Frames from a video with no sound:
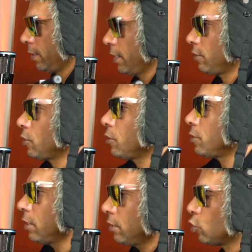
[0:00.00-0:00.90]
There's
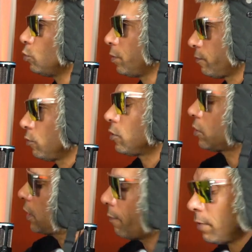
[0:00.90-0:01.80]
13 superfruits. You
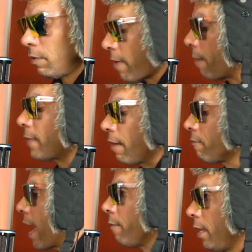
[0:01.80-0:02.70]
see, I'm gonna wrap that
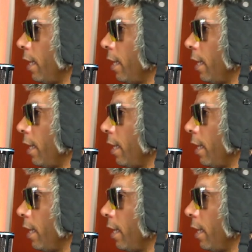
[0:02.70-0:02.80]
wrap.